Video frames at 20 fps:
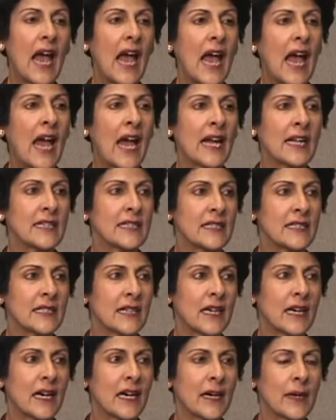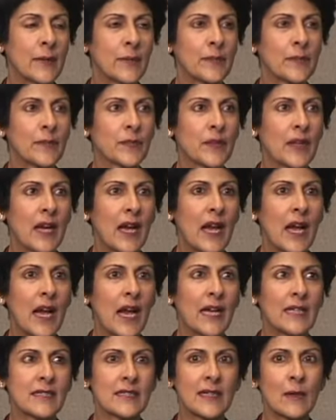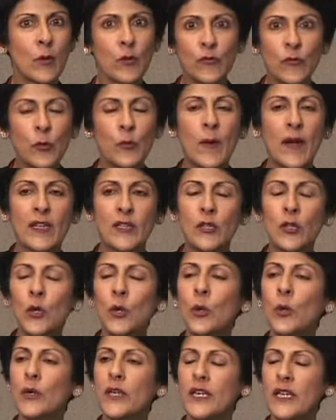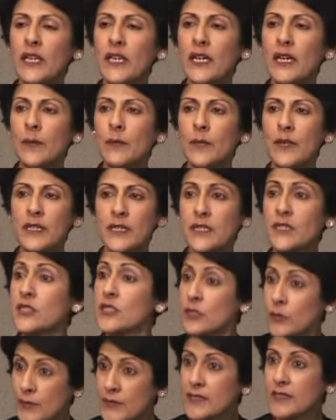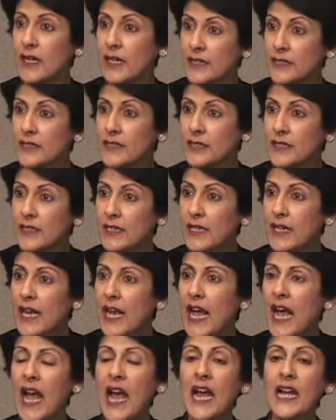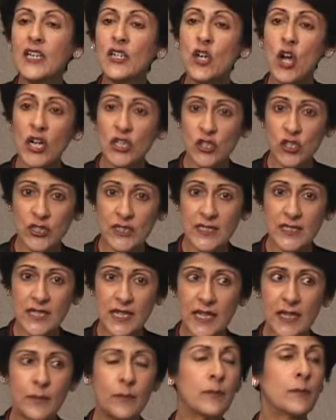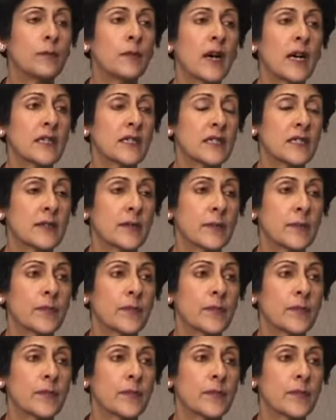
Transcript: And um, as some of you might know, he committed suicide. And not just him, but